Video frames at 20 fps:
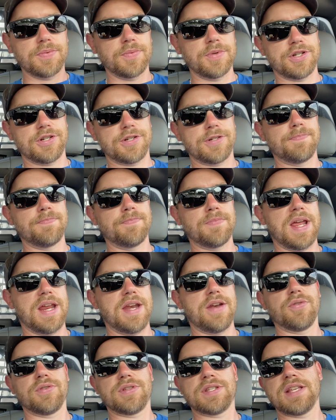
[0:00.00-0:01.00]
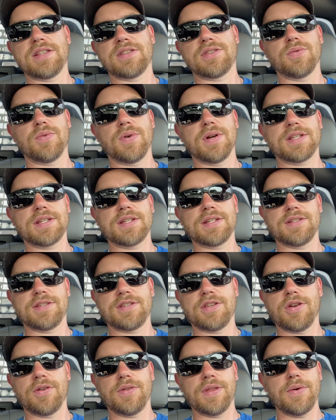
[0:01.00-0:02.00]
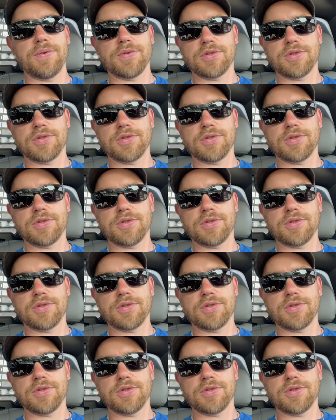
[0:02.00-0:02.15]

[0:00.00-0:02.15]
which made no sense to us because you know that